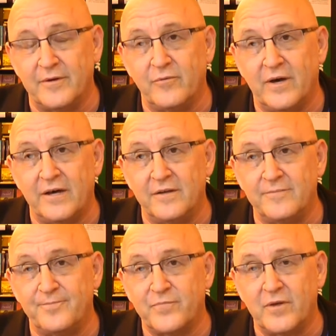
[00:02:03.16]
about, well, how
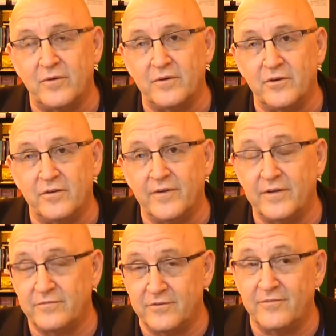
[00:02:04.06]
to, good
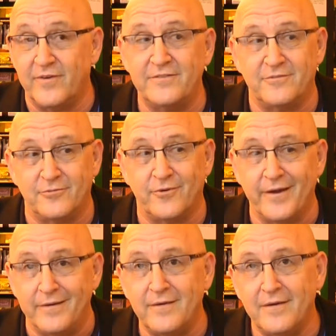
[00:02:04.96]
advice is
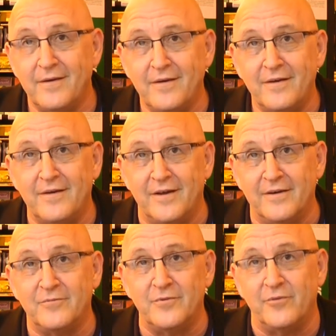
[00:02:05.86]
write.
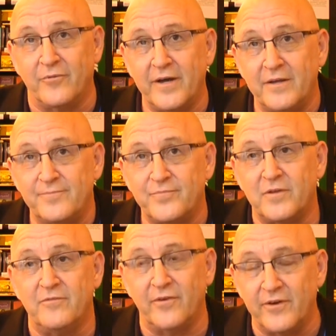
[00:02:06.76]
When you write,
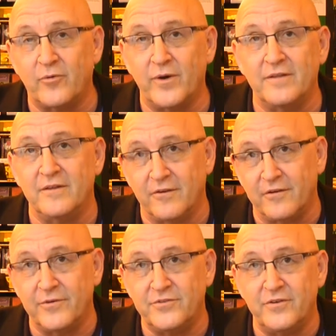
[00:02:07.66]
you very quickly
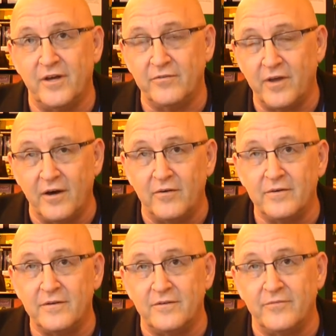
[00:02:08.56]
learn what you don't know.
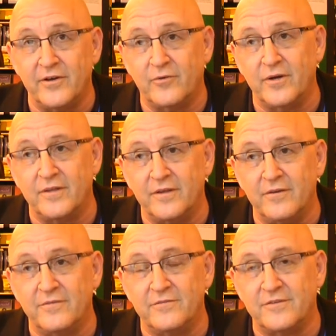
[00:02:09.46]
And very quickly
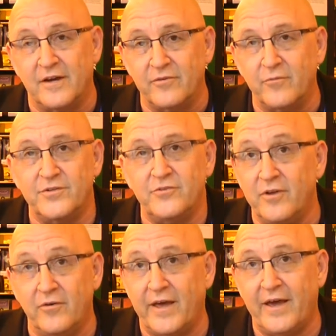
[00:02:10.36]
you discover what you
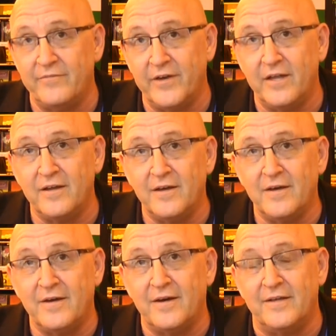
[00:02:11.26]
don't have yet.
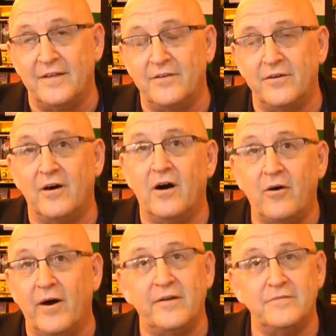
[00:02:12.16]
And then you go,
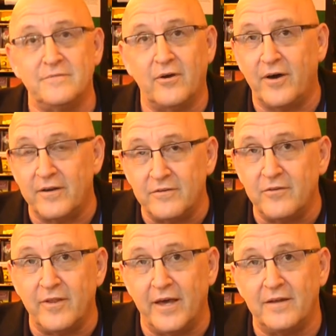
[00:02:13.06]
oh, I don't know how to
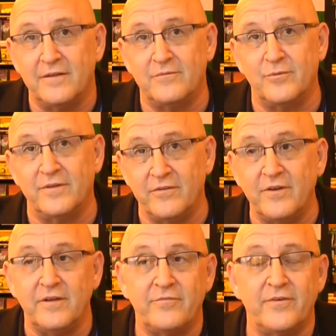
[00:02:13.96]
do that. Well, then you
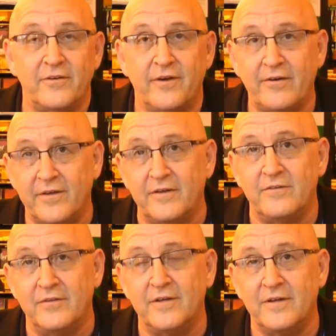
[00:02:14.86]
need to figure out how to
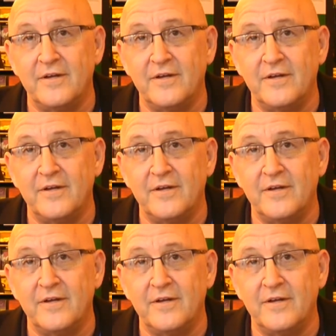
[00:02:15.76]
do it.